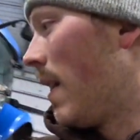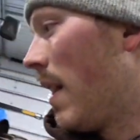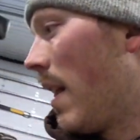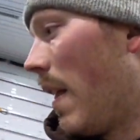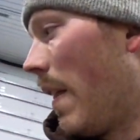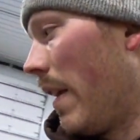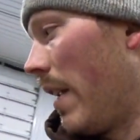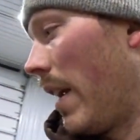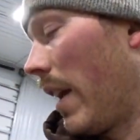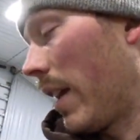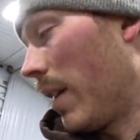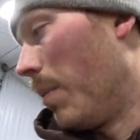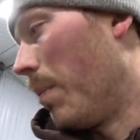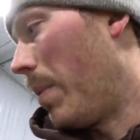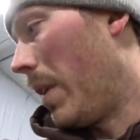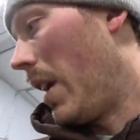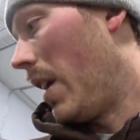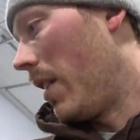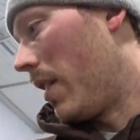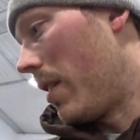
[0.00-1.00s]
And then I can
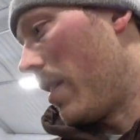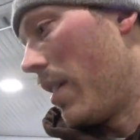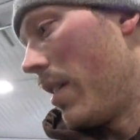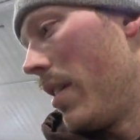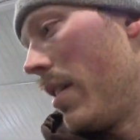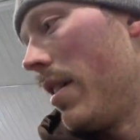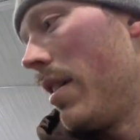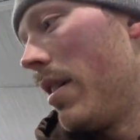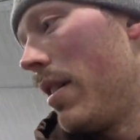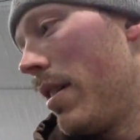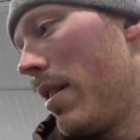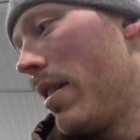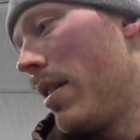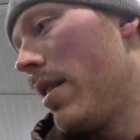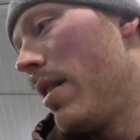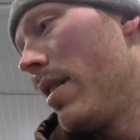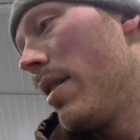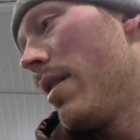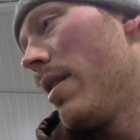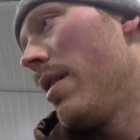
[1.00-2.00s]
paint,
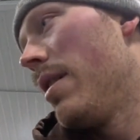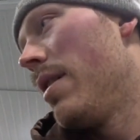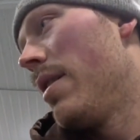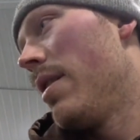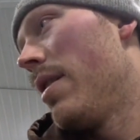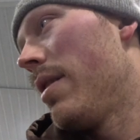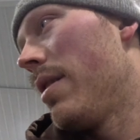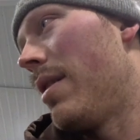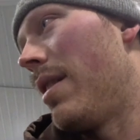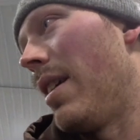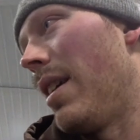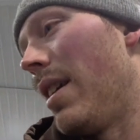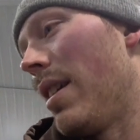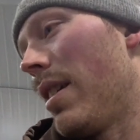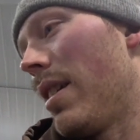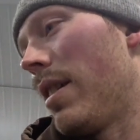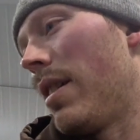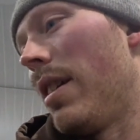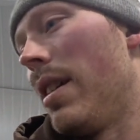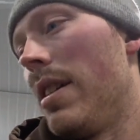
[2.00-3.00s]

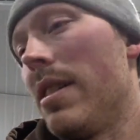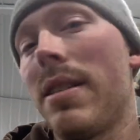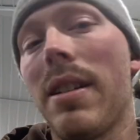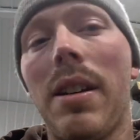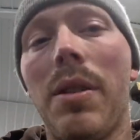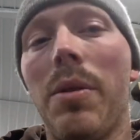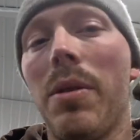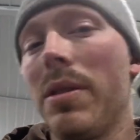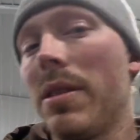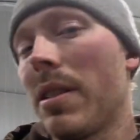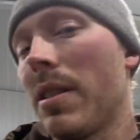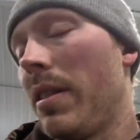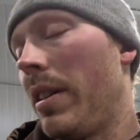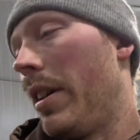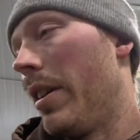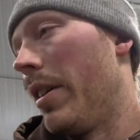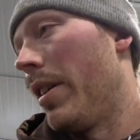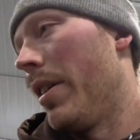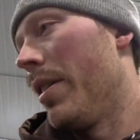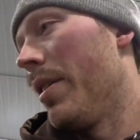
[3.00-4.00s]
get the inside ones
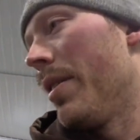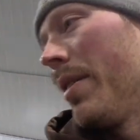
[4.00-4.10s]
cleaner.